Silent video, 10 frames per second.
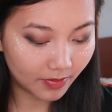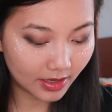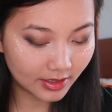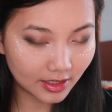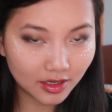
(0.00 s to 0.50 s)

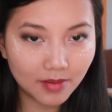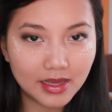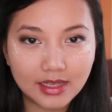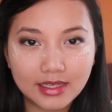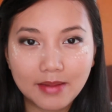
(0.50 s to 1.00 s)
it's just gonna be
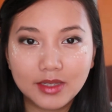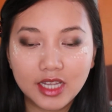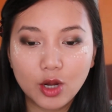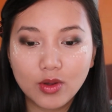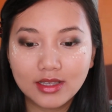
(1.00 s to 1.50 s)
the same
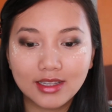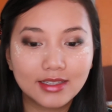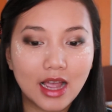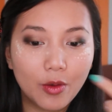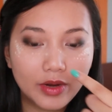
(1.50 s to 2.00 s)
sequence as
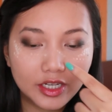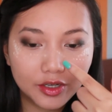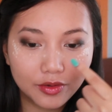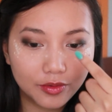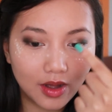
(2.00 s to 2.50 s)
how we
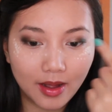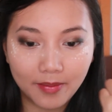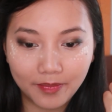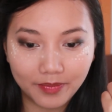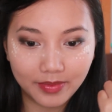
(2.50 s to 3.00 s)
do
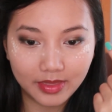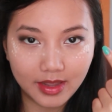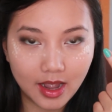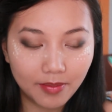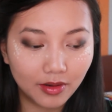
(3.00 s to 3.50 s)

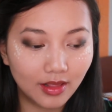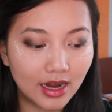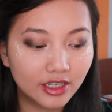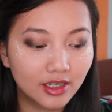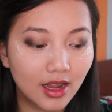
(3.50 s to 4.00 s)
the upper
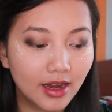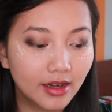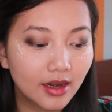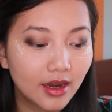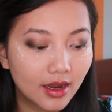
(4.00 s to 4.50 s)
lash line.
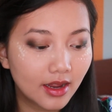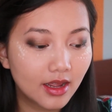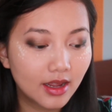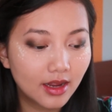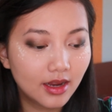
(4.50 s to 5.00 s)

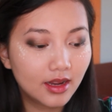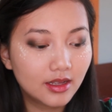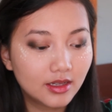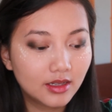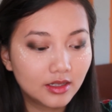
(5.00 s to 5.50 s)

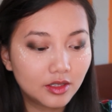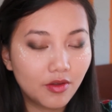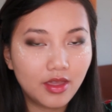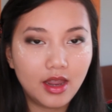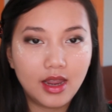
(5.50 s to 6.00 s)
So
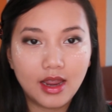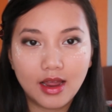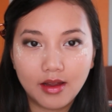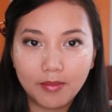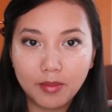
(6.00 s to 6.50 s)
the
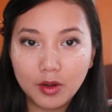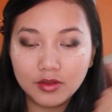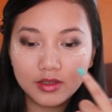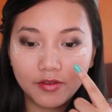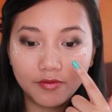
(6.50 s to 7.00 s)

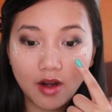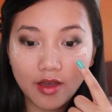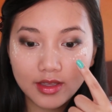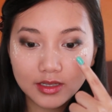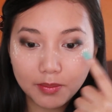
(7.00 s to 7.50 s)

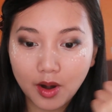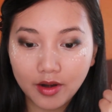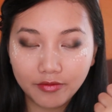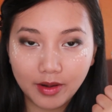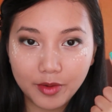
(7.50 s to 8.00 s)
farthest
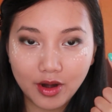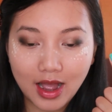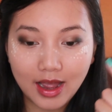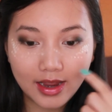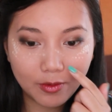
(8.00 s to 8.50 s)
part from your
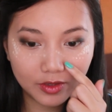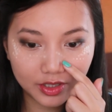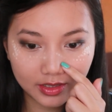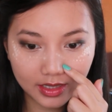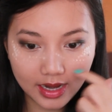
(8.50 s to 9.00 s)
eye, which
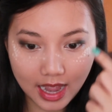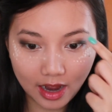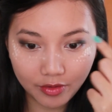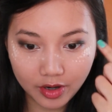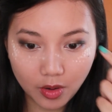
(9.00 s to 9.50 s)
is the
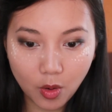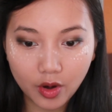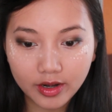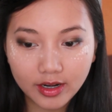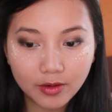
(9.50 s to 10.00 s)
outer
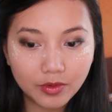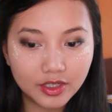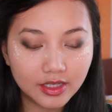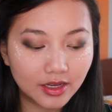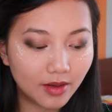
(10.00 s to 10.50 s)
corner, we're
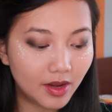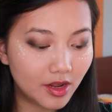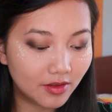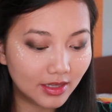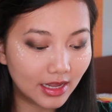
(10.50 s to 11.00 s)
just gonna be
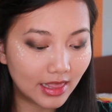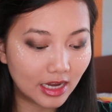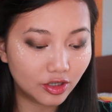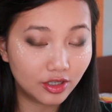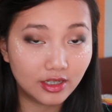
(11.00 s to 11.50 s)
using
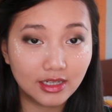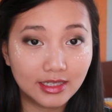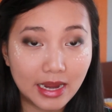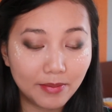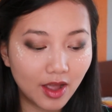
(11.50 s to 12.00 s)
the
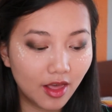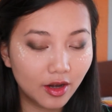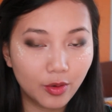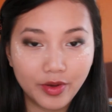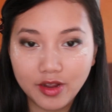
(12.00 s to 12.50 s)
same color
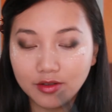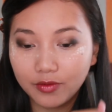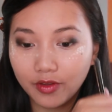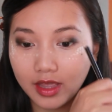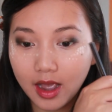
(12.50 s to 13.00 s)
that we use
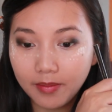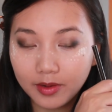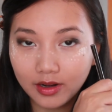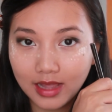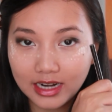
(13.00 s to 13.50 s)
for the
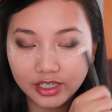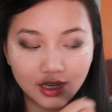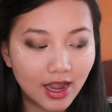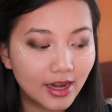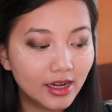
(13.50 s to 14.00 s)
upper lash
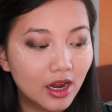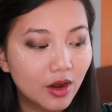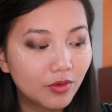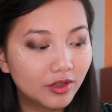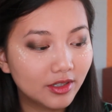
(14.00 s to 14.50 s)
line.
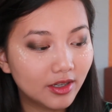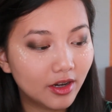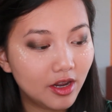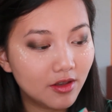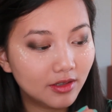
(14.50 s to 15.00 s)
We're just gonna
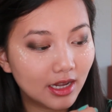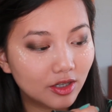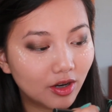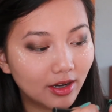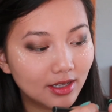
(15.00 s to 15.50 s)
use that
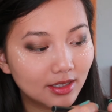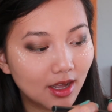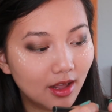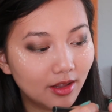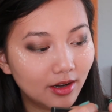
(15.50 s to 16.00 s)
darkest
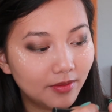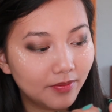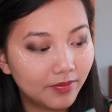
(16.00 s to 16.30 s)
color